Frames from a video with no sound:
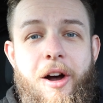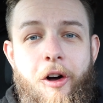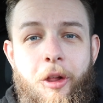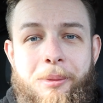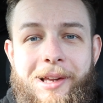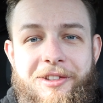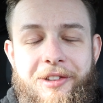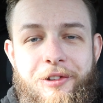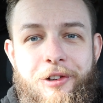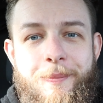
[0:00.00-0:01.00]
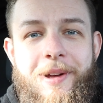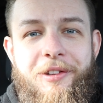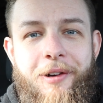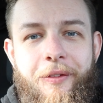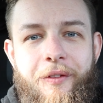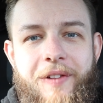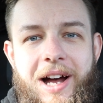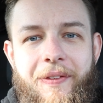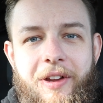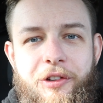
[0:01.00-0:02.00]
all the plastic trim that's around the
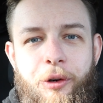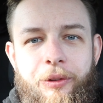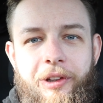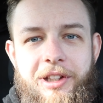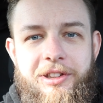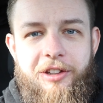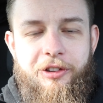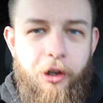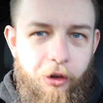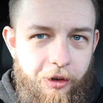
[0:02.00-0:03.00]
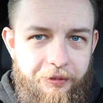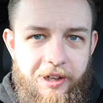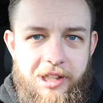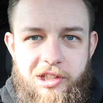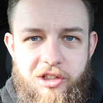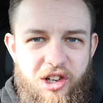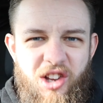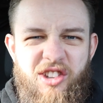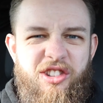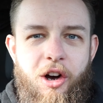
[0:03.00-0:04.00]
van that's currently discoloured, faded, you
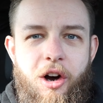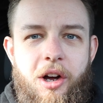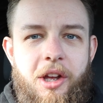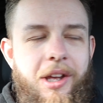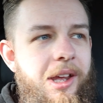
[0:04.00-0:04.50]
know the sort.